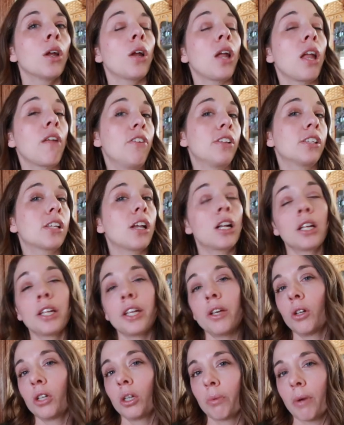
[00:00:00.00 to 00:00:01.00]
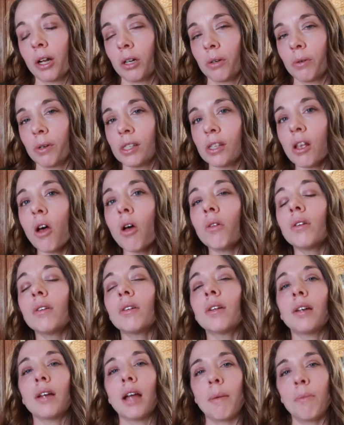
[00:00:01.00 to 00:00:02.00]
If it's gonna yield a better
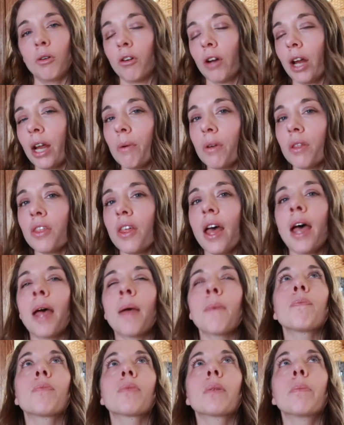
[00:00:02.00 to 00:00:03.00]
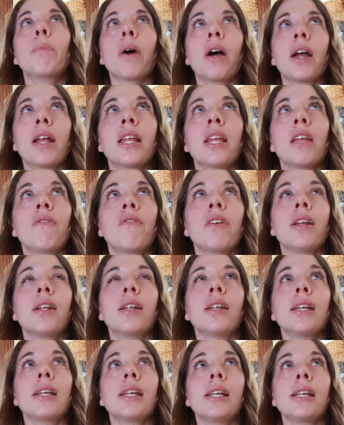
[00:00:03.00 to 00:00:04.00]
result, I'm great with that. But if
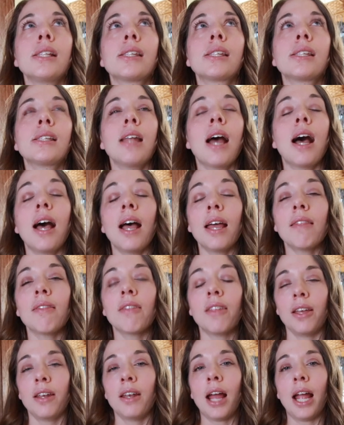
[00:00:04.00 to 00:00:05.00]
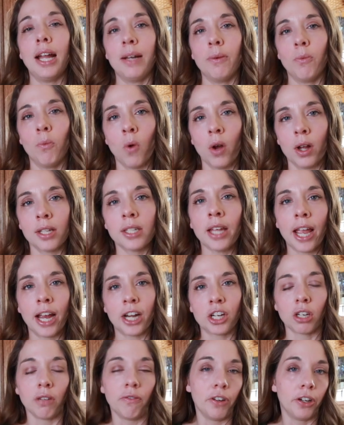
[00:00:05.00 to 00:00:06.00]
it it's not, then I want to
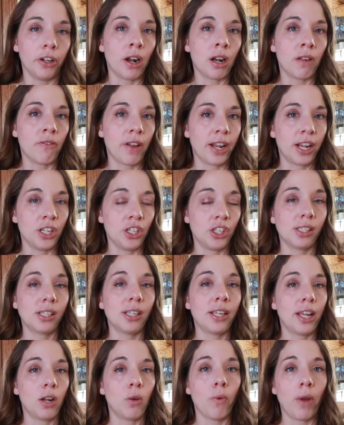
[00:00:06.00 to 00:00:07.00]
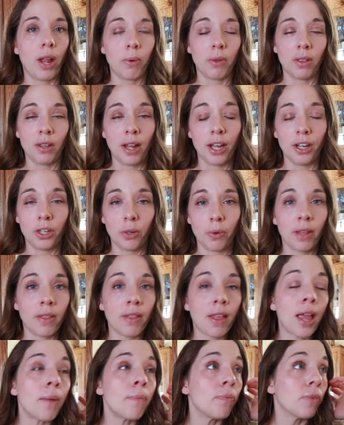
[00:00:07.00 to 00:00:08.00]
actually figure out if I can just get away with not doing
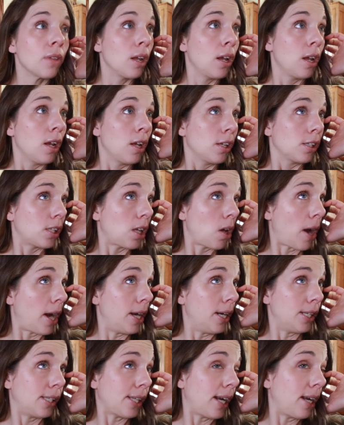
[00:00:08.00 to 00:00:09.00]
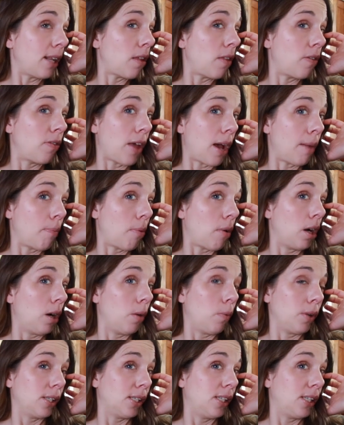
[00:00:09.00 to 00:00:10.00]
that. So I decided that that part
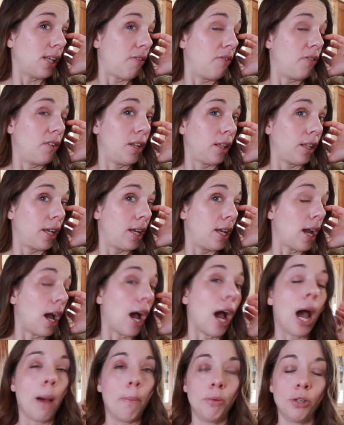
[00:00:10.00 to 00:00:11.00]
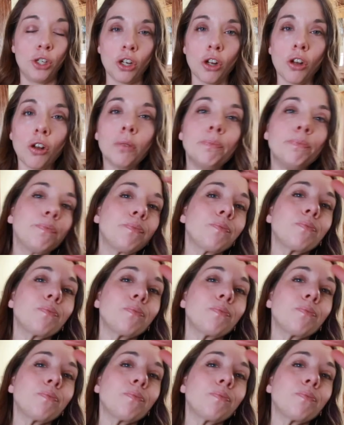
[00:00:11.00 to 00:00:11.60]
was definitely optional